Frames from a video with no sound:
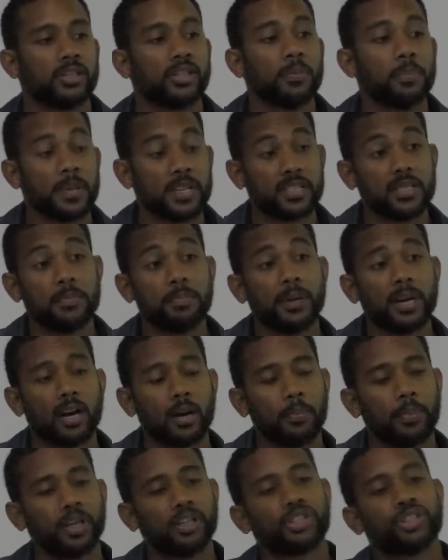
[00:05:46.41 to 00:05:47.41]
miss the bigger
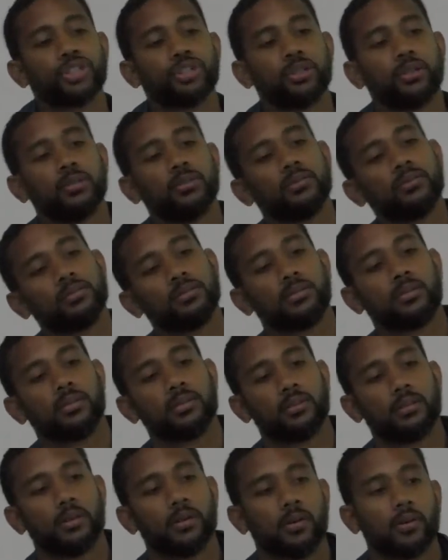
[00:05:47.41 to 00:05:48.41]
picture
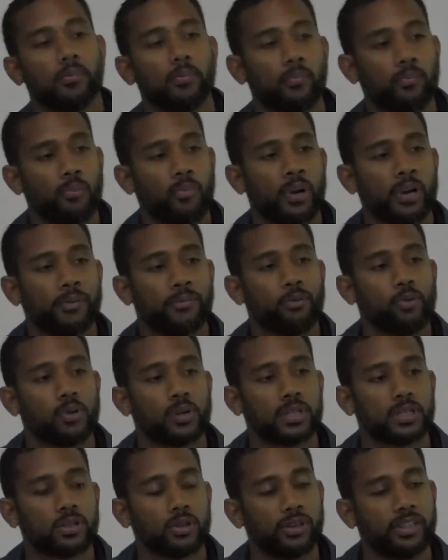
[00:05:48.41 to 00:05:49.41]
when you
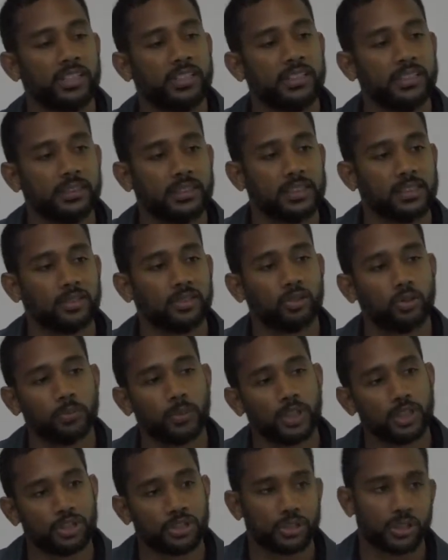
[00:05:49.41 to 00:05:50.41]
focus on the details too
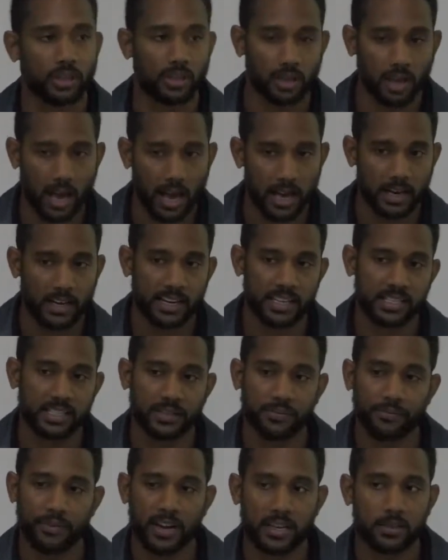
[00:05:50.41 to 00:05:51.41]
much. And I guess the
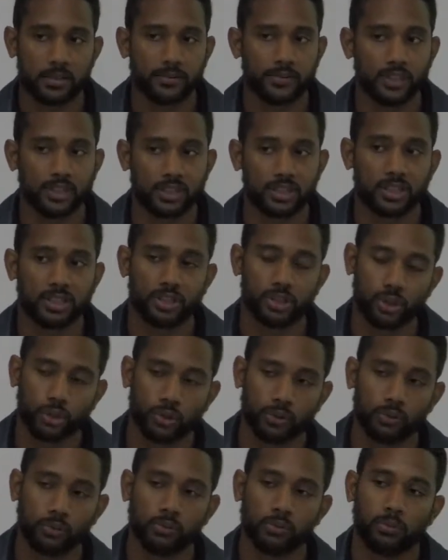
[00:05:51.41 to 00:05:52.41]
vice versa is
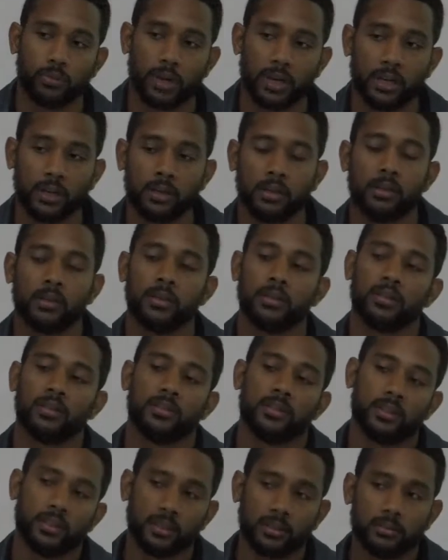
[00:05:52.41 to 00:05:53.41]
true, where
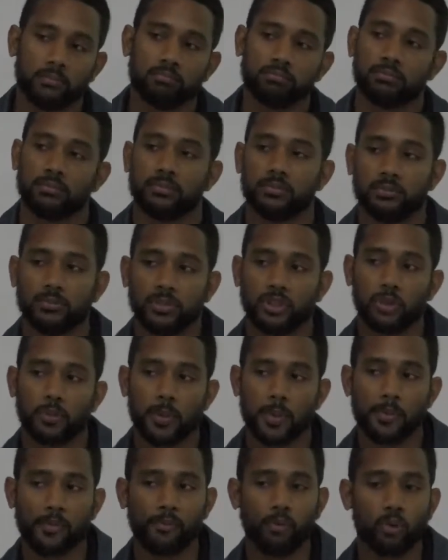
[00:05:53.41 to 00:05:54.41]
you
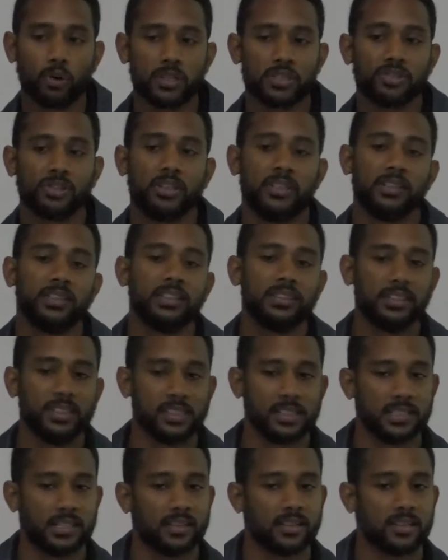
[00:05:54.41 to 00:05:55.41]
may be focused on the
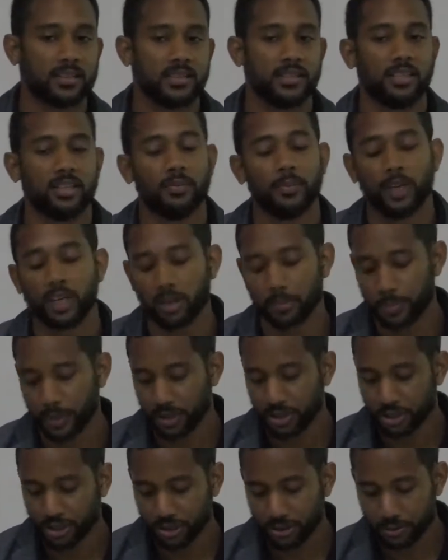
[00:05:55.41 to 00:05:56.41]
details and not seeing the bigger
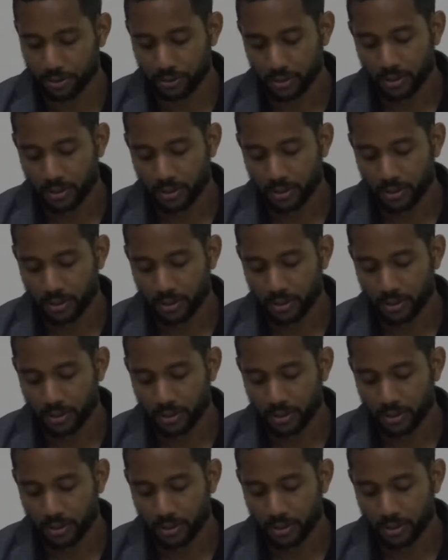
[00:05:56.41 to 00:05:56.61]
picture.